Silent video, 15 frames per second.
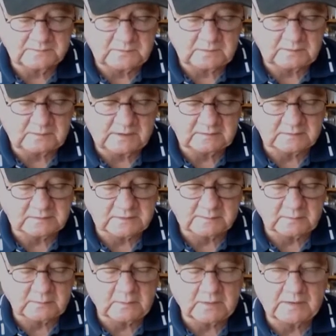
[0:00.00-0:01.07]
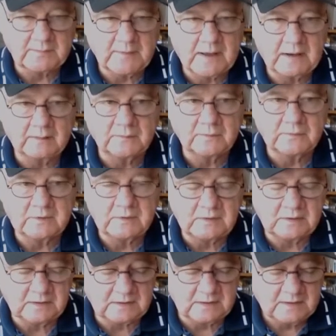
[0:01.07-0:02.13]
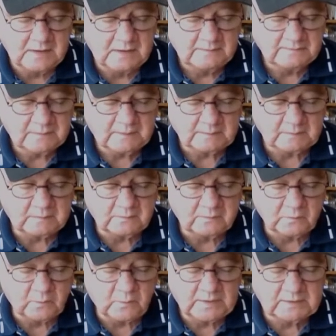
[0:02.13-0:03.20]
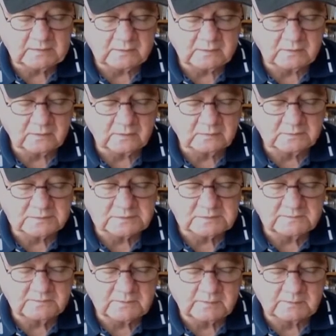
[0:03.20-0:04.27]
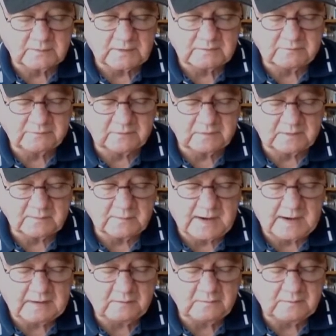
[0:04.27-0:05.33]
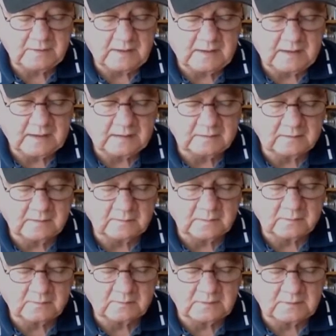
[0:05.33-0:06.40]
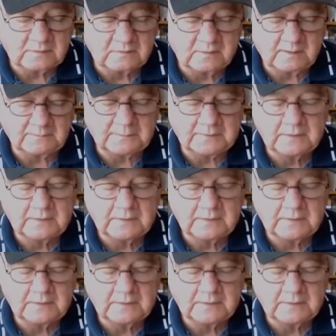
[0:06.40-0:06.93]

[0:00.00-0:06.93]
Contenders number 1, Malibu Kid, number 2, Wink at the Girls, number 8, Philly Bound, and number 3, Tup